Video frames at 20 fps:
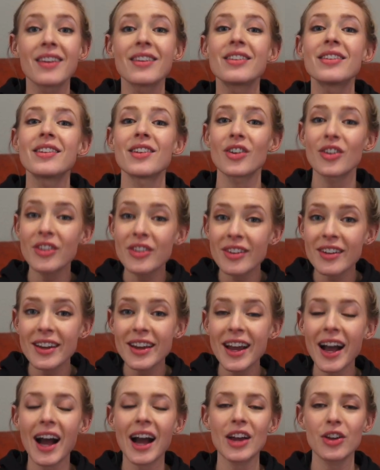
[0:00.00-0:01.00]
Seriously,
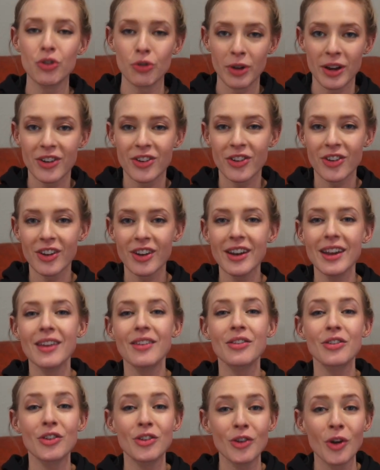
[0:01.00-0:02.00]
hydration is
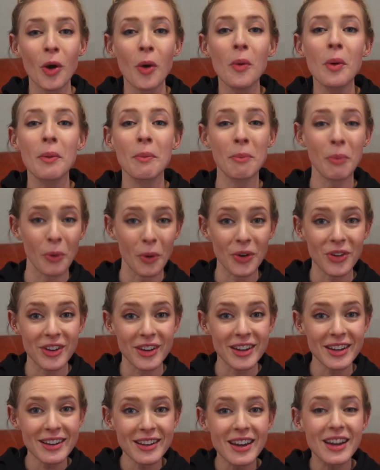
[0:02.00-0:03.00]
so
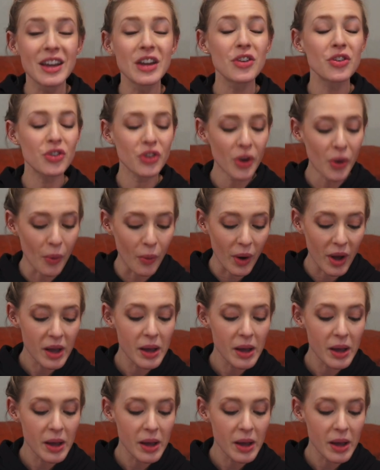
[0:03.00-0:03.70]
important. So